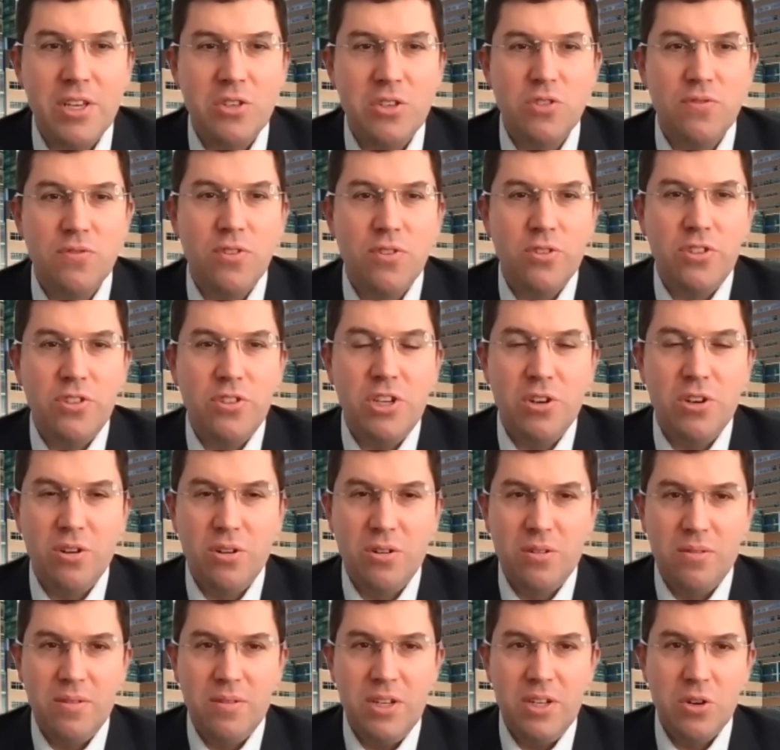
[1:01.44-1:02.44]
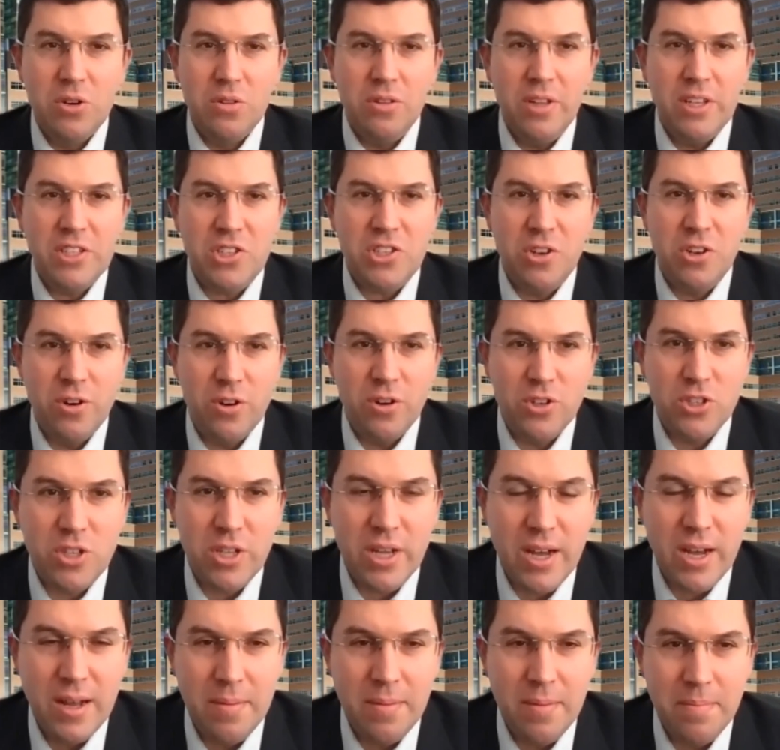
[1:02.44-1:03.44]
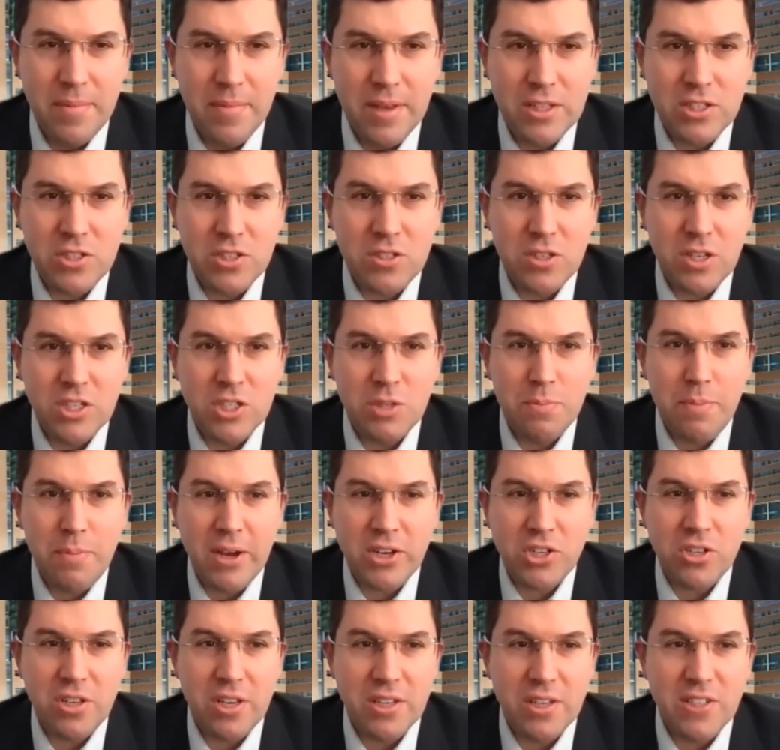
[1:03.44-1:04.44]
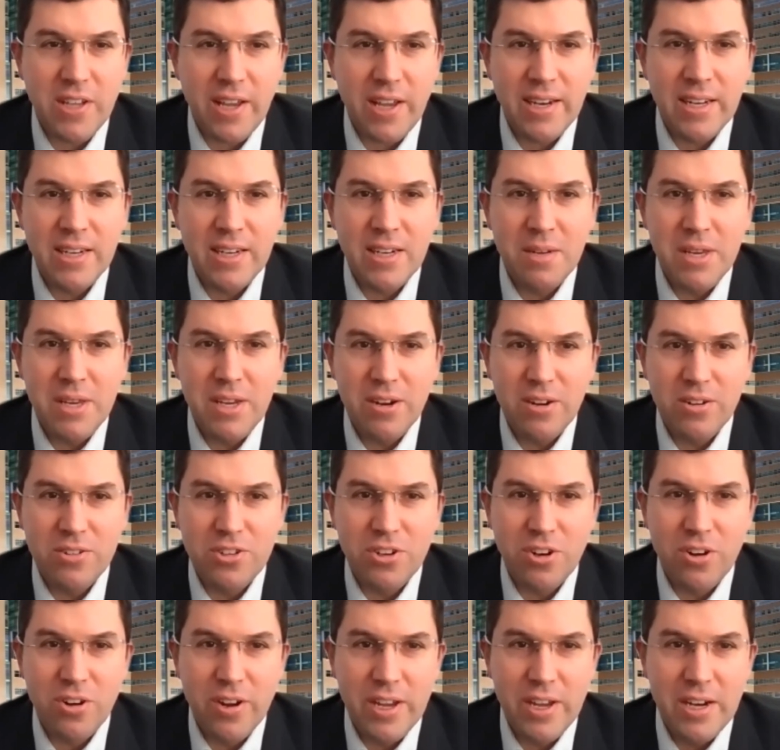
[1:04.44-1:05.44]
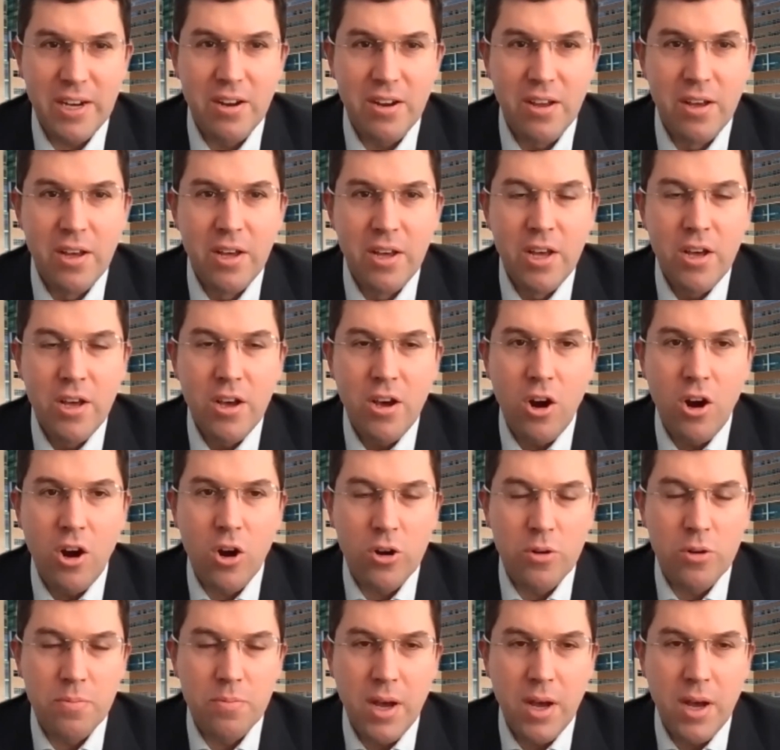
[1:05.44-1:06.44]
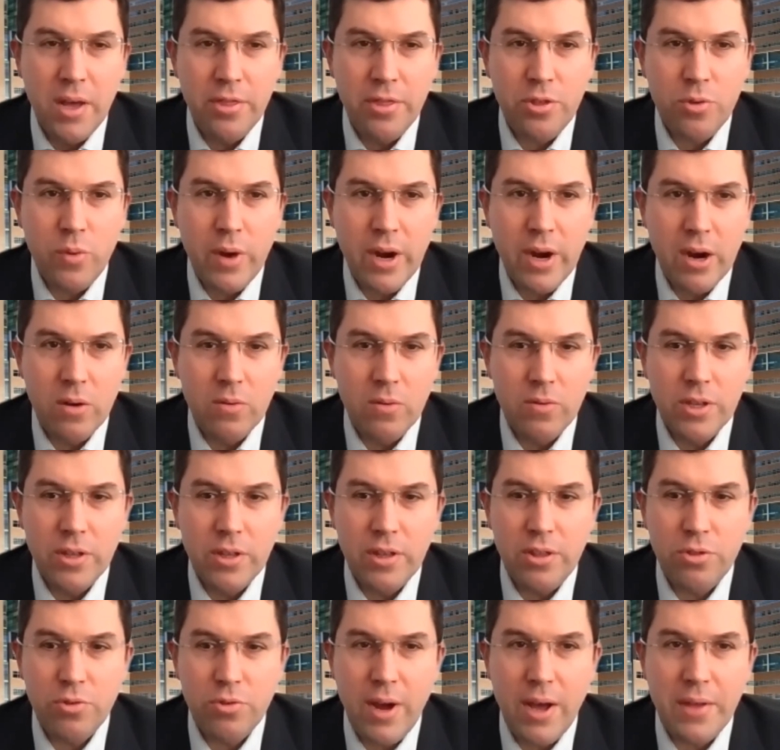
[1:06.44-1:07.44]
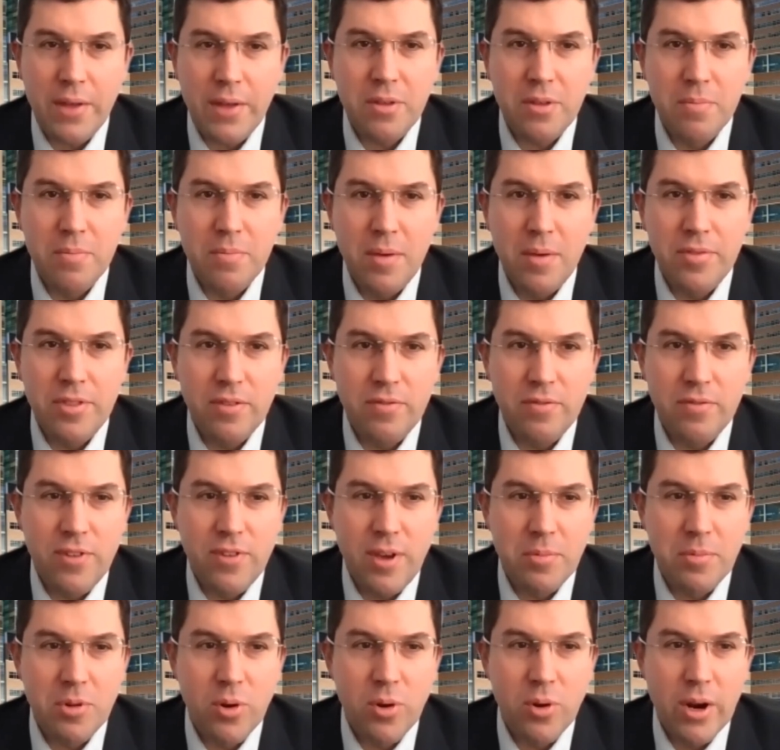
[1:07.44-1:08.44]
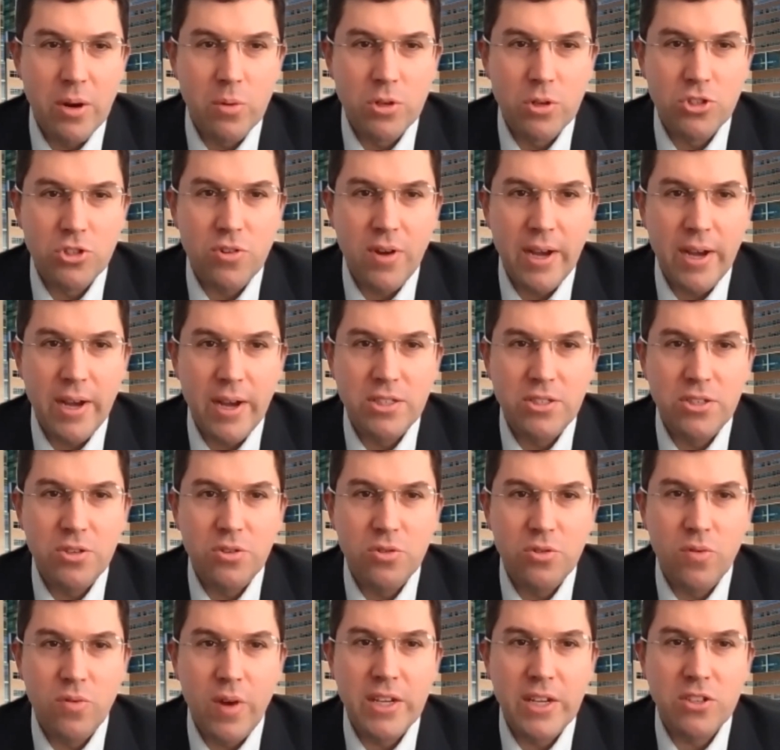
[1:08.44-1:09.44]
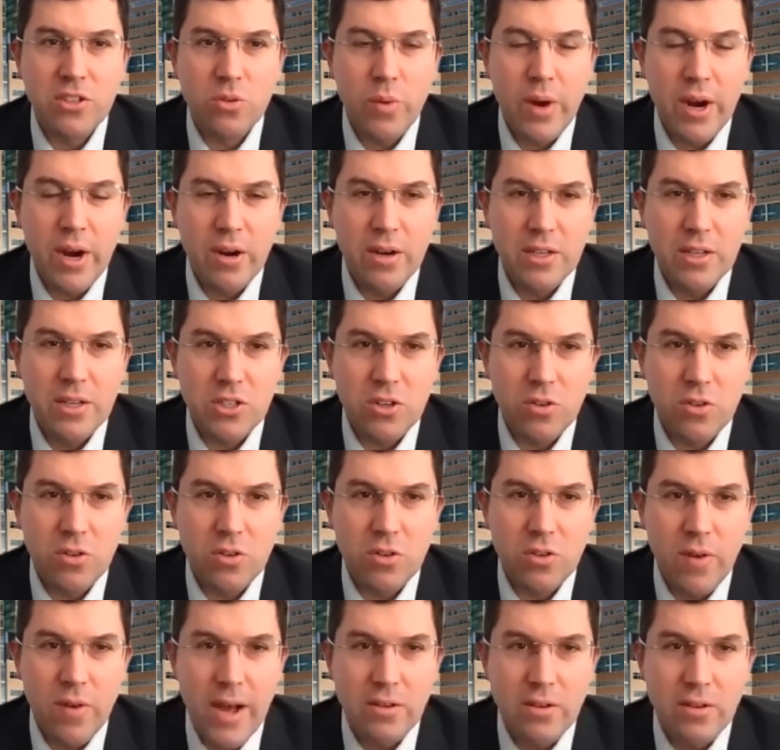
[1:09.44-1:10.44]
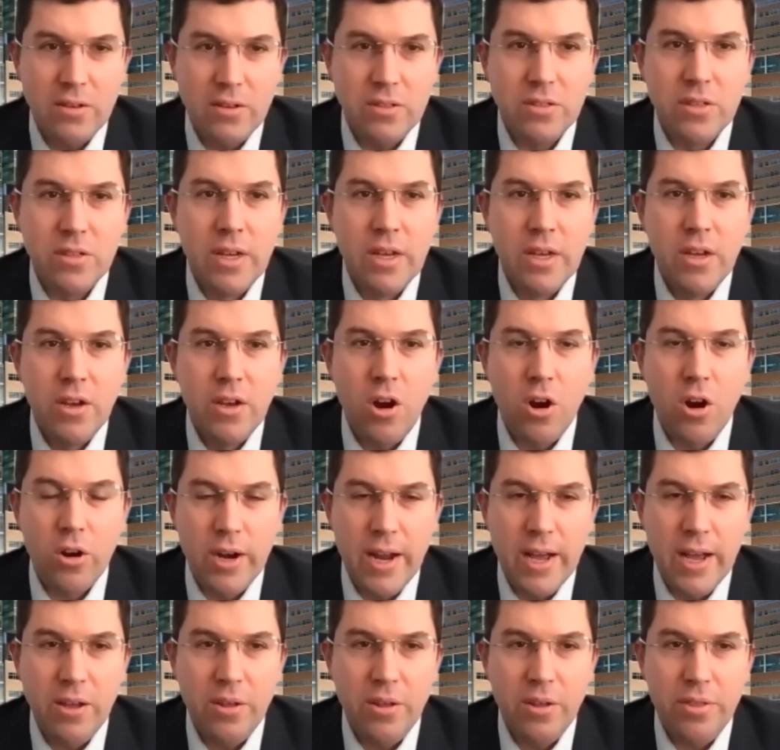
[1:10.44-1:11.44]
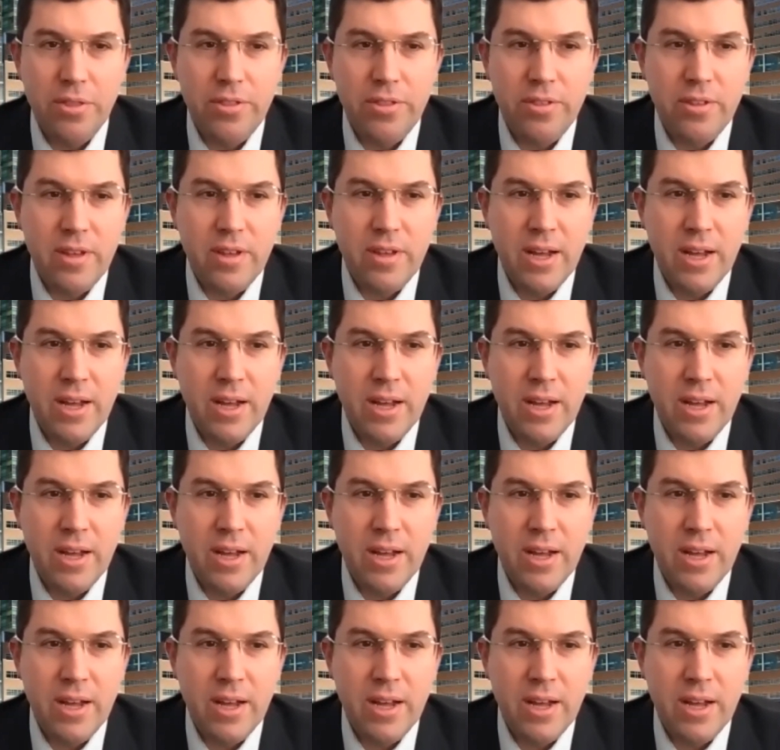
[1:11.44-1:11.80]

useful to your listeners. It's especially exciting to be here during Heart Month, where really throughout the month of February, we're trying to raise awareness around heart health.